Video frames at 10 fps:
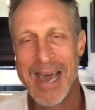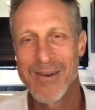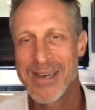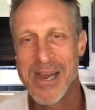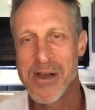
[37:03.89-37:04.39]

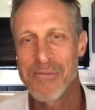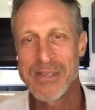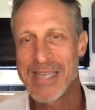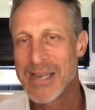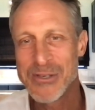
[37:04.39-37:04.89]
I don't care
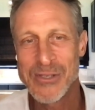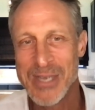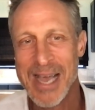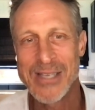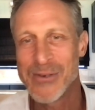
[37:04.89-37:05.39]
if it's
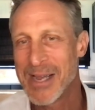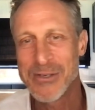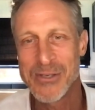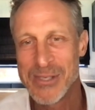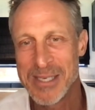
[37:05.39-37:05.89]
exercise or
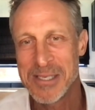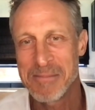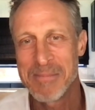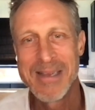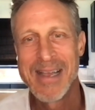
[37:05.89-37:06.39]

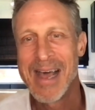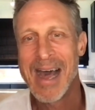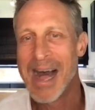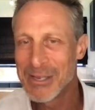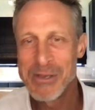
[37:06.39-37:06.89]
exorcism.
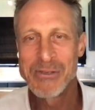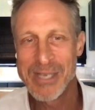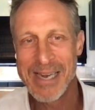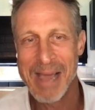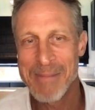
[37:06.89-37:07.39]
I'll
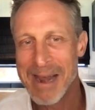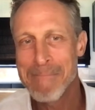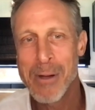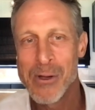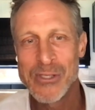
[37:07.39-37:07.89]
use it. I'm
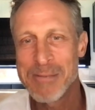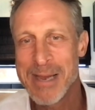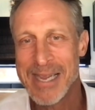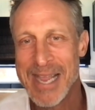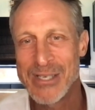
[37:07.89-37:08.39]
not opposed
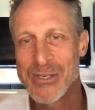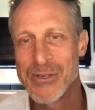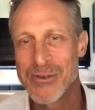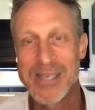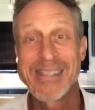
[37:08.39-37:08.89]
to
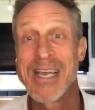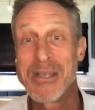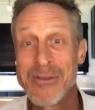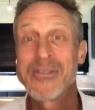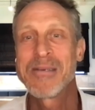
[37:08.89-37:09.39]
medication or drugs, and
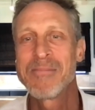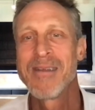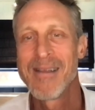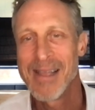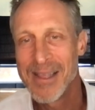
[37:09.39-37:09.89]
I use
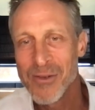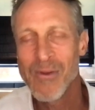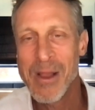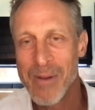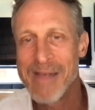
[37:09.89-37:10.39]
them in
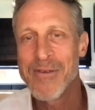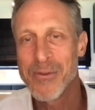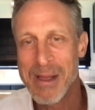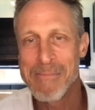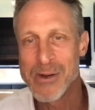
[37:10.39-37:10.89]
the right way
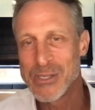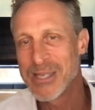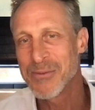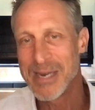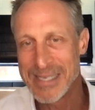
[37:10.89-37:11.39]
for the right
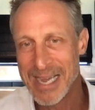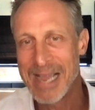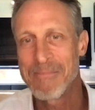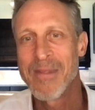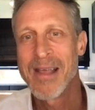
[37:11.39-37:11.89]
person at the right
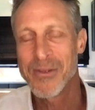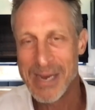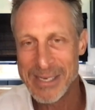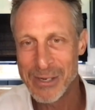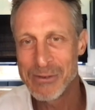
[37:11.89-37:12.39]
time,
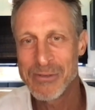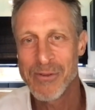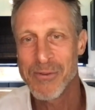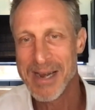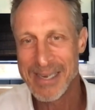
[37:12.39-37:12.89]
the right
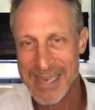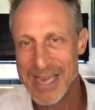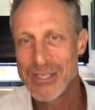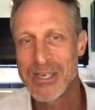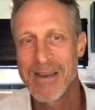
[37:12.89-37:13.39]
dose for the right
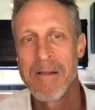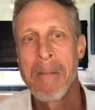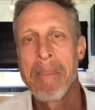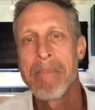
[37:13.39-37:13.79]
indication.